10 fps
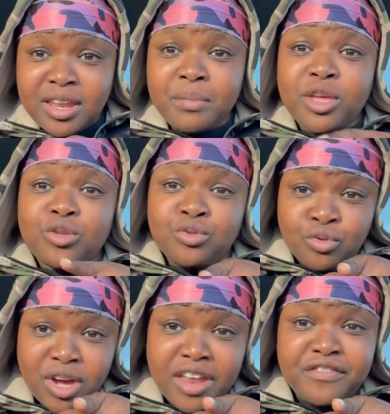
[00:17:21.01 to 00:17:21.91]
I mean,
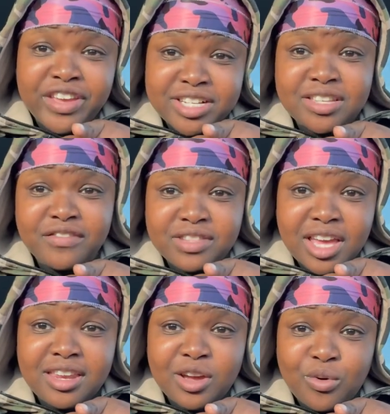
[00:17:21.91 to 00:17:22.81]
you gotta fix
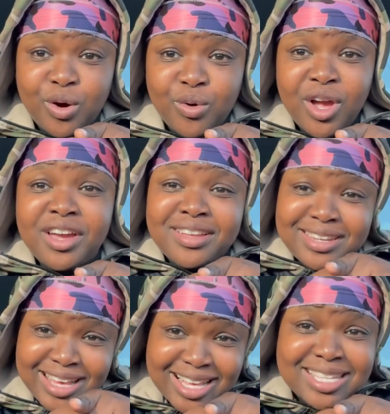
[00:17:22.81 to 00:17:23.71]
everything to go on.
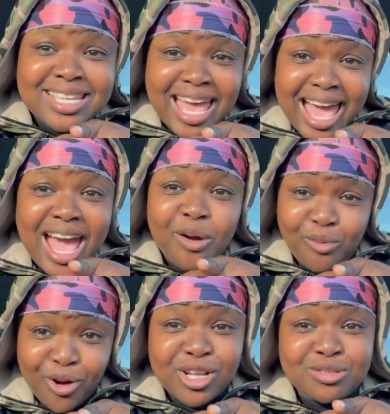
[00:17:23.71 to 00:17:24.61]
That's how it
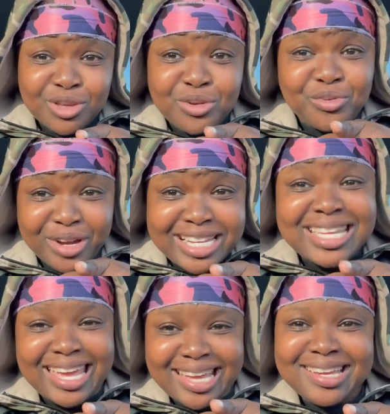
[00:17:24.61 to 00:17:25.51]
works when you're
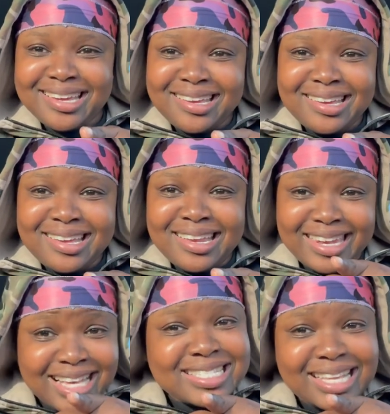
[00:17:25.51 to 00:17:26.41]
renting.
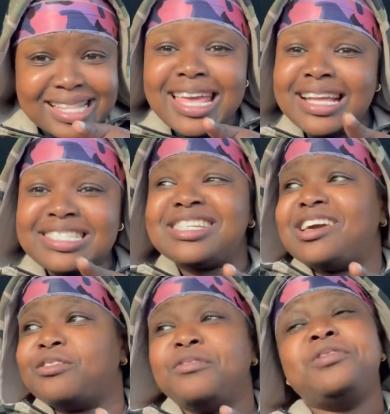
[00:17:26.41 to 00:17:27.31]
Let's get that
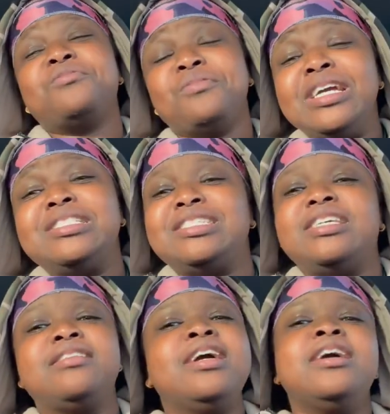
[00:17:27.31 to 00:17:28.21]
together. When you're
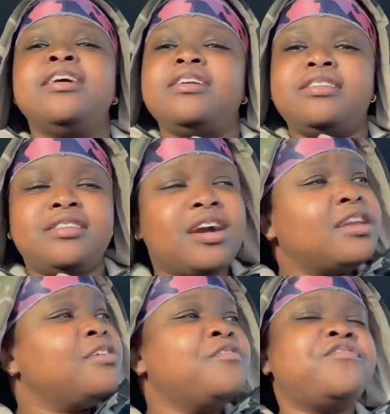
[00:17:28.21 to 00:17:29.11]
renting, none
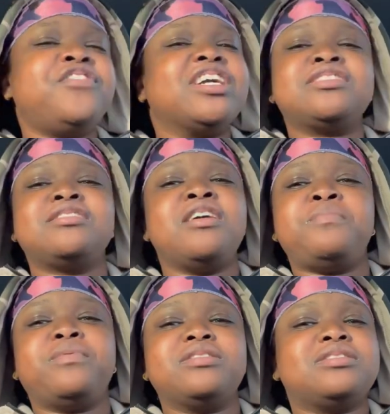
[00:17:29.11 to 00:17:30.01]
of them fix
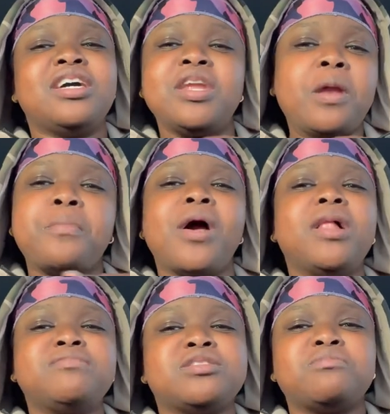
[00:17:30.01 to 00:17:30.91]
up, or none of the
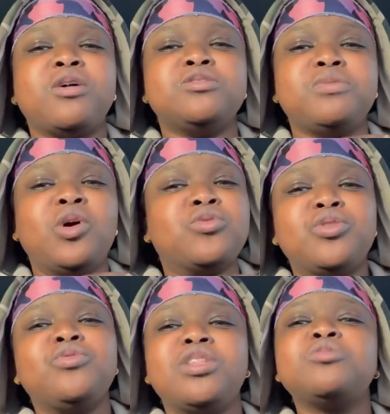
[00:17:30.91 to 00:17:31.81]
problems are supposed to be on
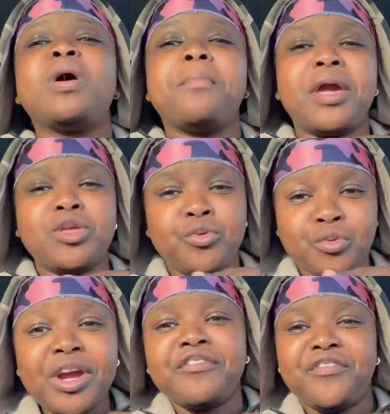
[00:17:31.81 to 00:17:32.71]
you. That's what I pay you
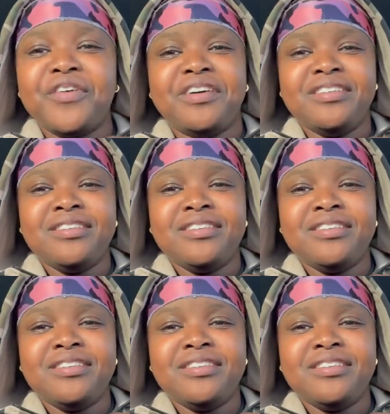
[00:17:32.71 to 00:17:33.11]
rent for.